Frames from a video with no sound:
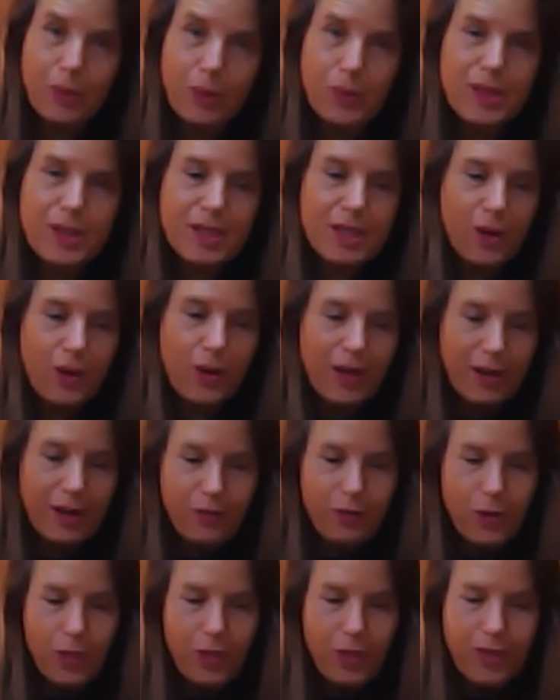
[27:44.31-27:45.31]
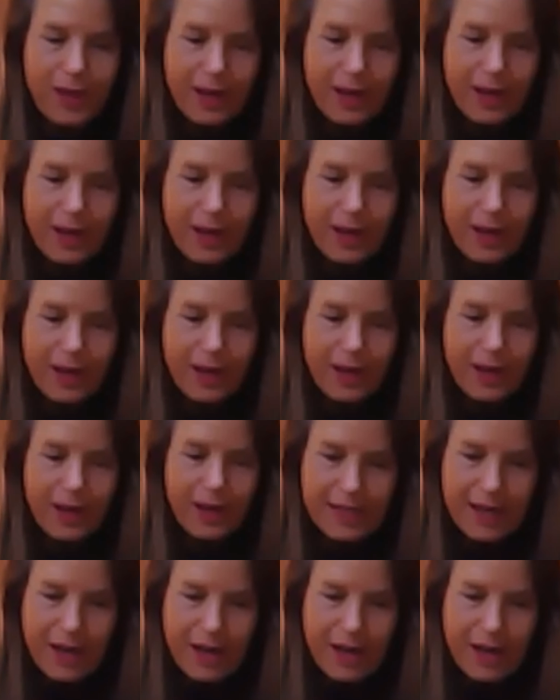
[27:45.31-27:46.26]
So if you think about